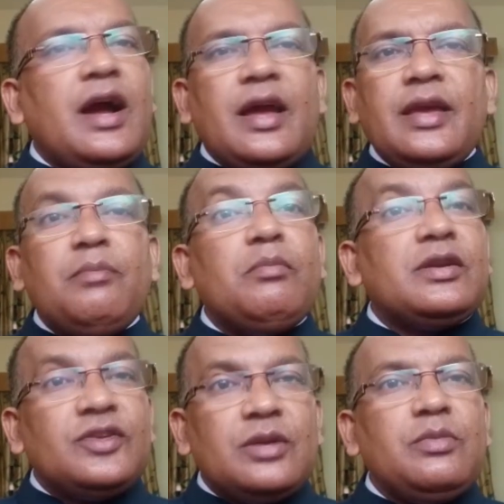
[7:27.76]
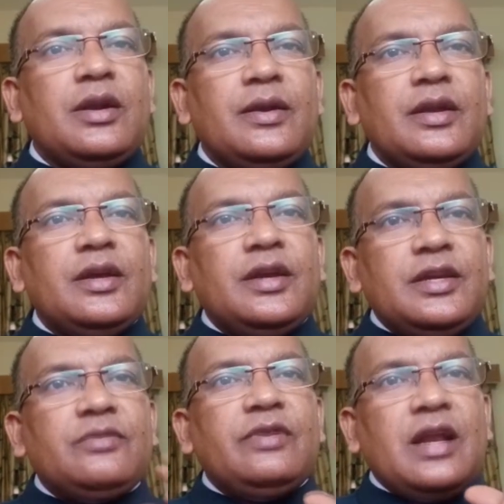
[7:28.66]
immeasurable.
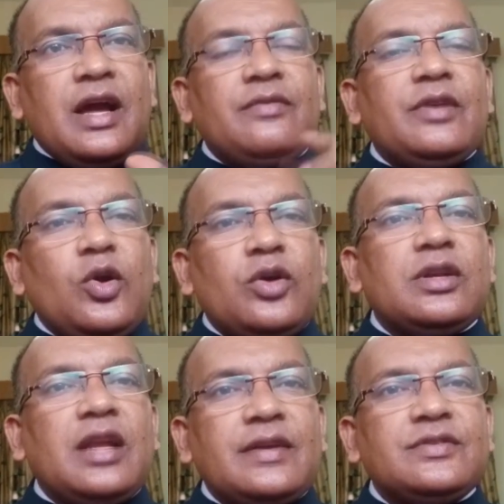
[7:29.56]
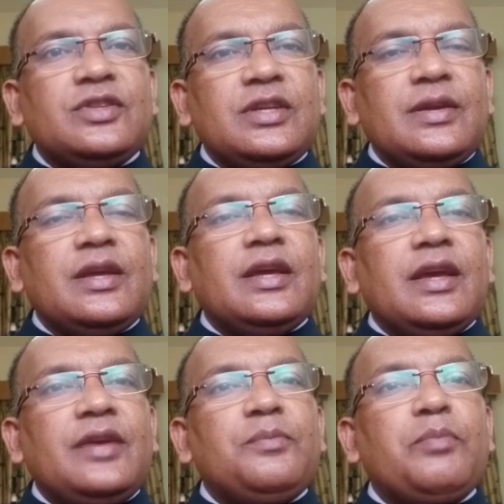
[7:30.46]
It will have a long-lasting
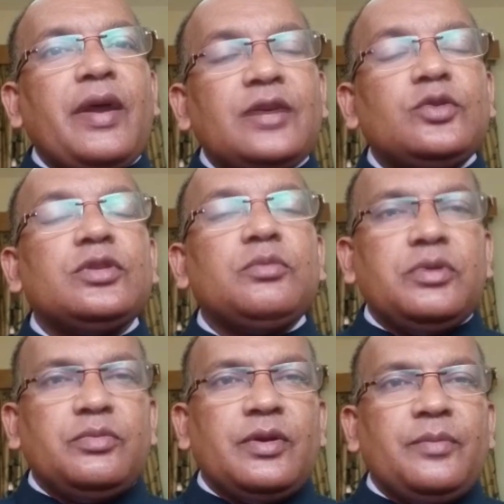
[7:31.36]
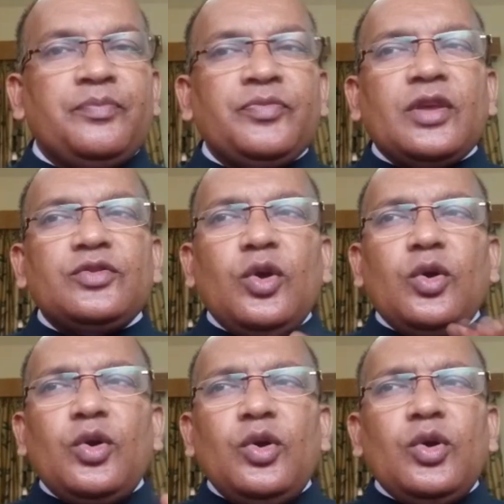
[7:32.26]
impact on the people. So,
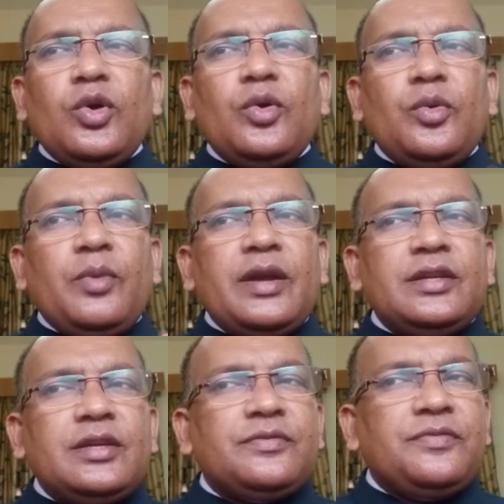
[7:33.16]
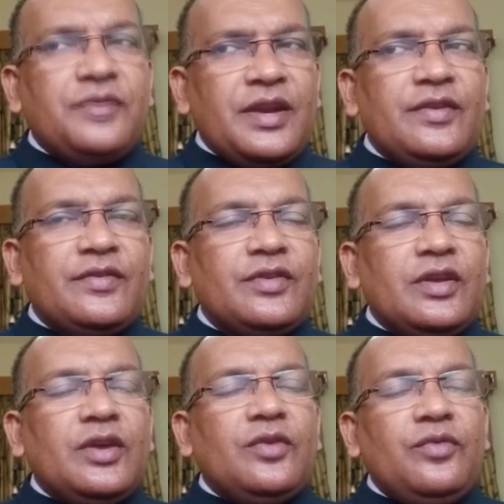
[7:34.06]
my dear friends,
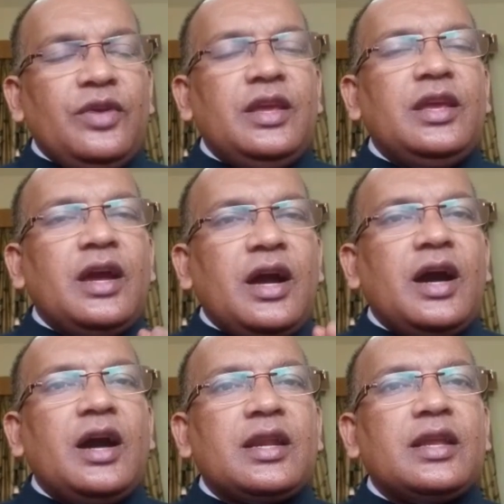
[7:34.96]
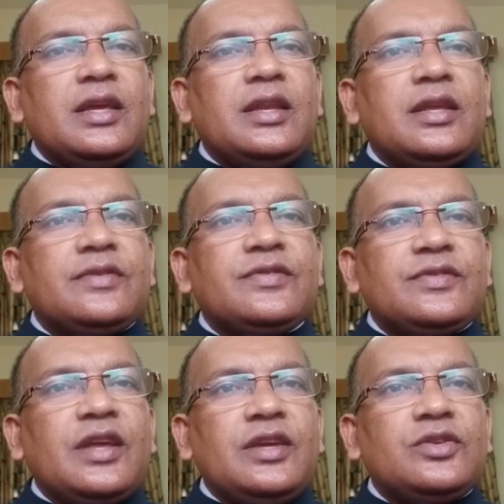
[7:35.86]
we are in a
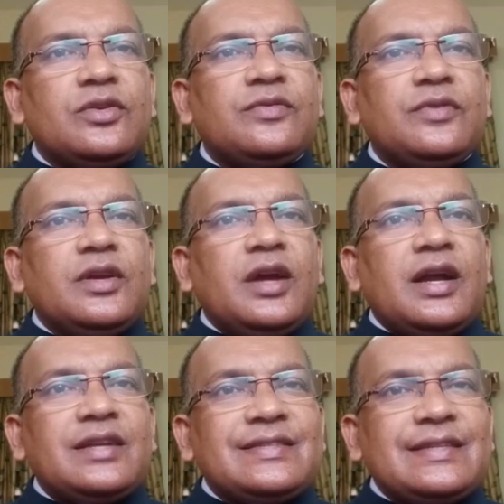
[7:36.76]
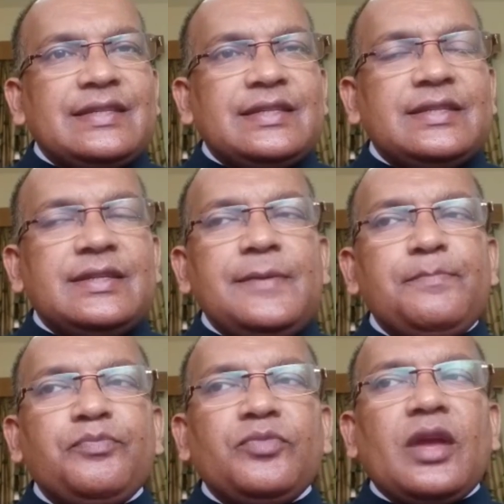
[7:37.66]
state of uncertainty
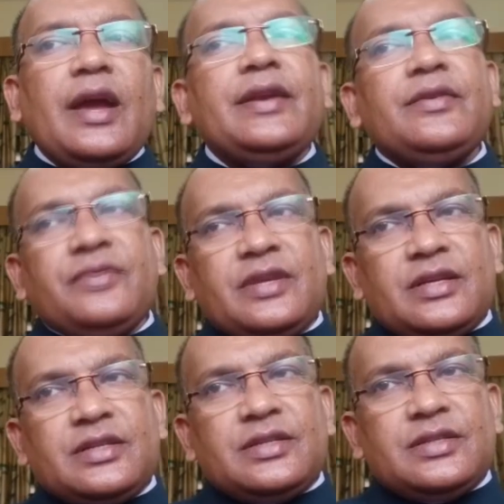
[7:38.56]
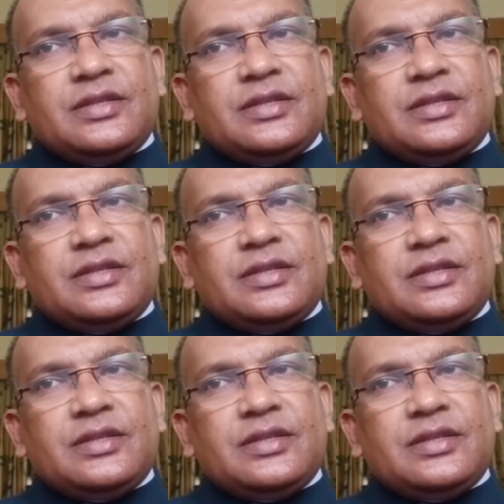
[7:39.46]
and difficulties.